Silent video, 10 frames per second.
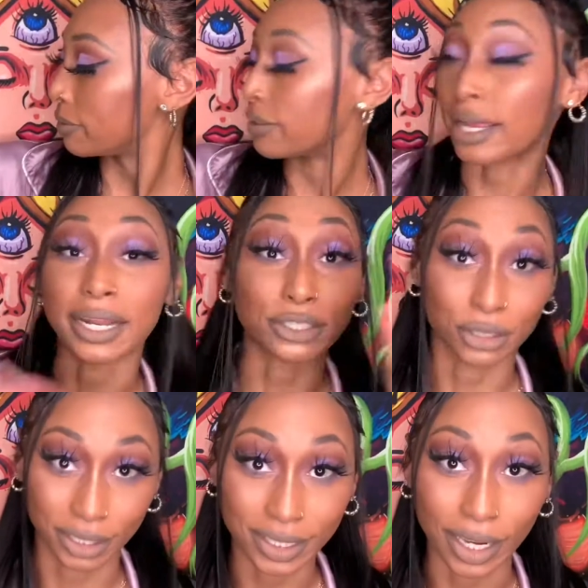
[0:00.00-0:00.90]
And as
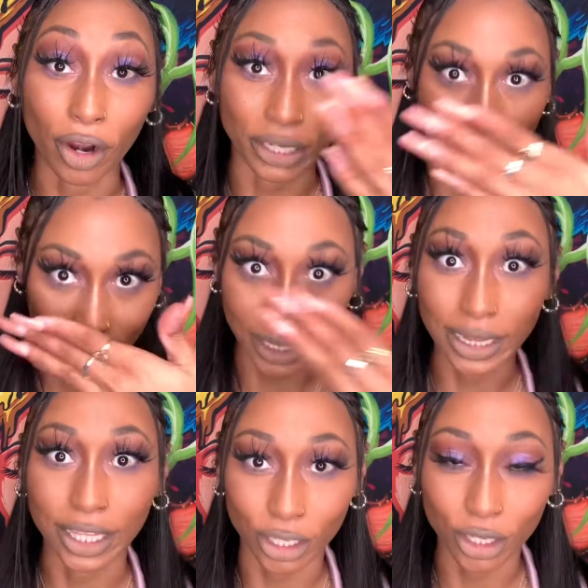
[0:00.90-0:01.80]
you can see, I already did a
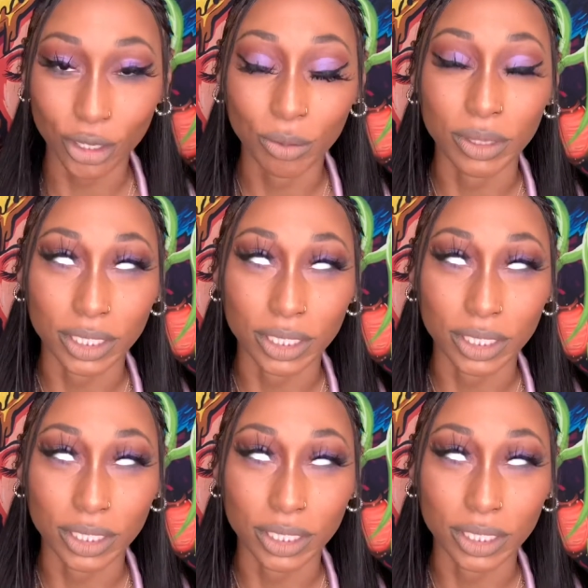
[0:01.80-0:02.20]
look at